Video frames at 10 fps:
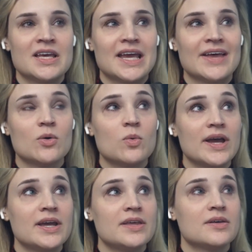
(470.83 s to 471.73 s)
Yeah, the
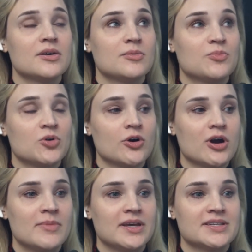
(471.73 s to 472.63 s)
way the
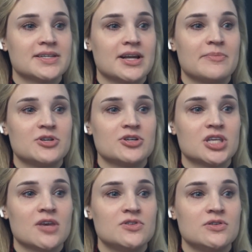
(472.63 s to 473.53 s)
programming is set up, it just
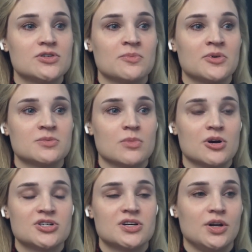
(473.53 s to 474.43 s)
gives you so much
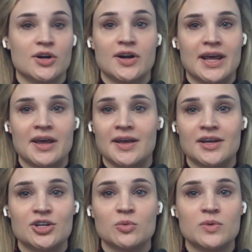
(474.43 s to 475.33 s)
margin in your day
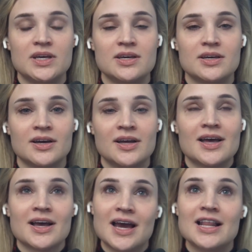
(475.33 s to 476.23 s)
and your week.
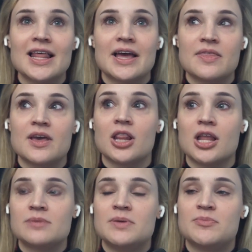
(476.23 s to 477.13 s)
Kind of like I think a
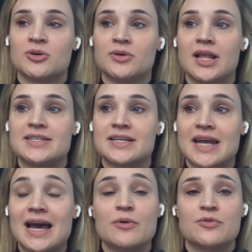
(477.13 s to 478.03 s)
lot of people are realizing
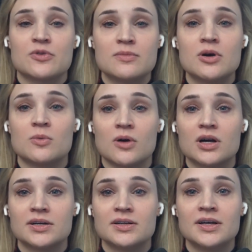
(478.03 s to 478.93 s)
now with remote
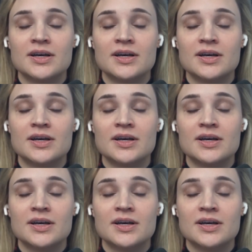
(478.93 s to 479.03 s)
work.